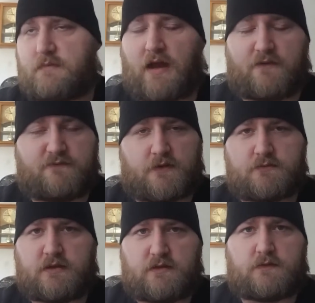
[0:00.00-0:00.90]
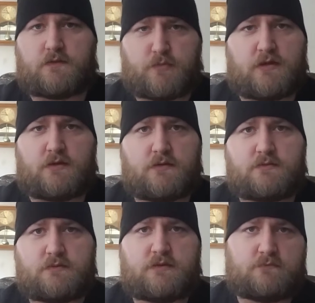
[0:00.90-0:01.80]
I feel needs to be
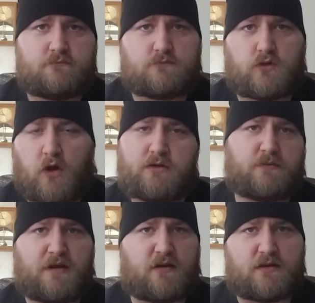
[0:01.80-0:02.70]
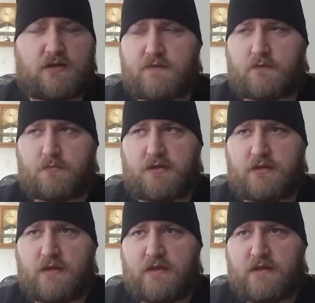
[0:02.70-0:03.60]
talked about. It needs to
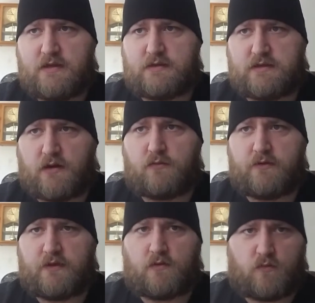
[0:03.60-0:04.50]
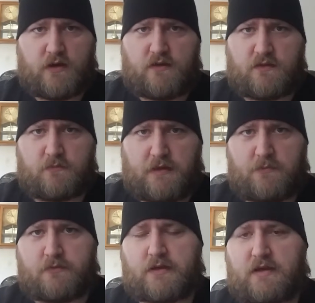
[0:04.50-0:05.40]
be dealt with in a way that
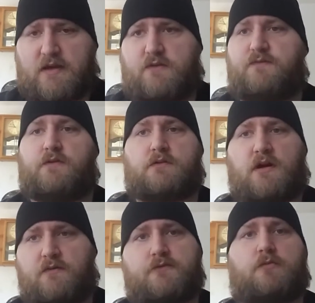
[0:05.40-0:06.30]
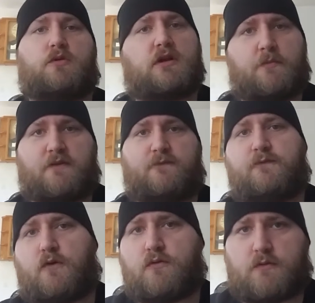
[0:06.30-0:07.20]
people can actually feel comfortable coming
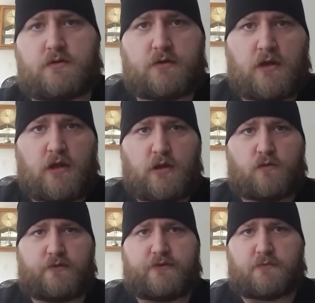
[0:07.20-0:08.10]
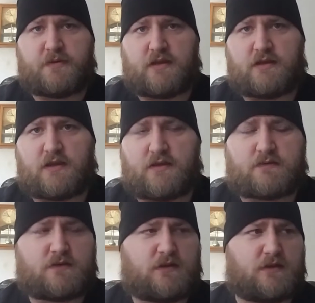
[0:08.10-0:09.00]
forward with their
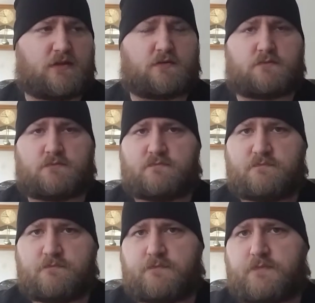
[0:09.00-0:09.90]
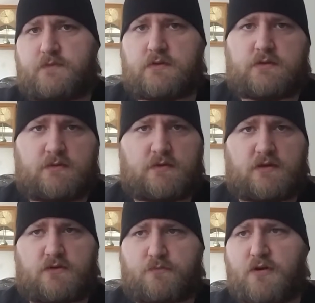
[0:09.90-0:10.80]
PTSD and
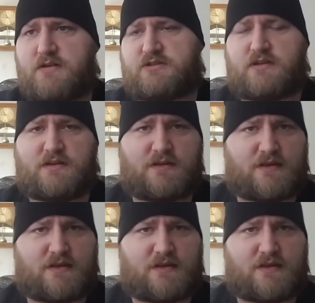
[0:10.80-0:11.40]
their depression and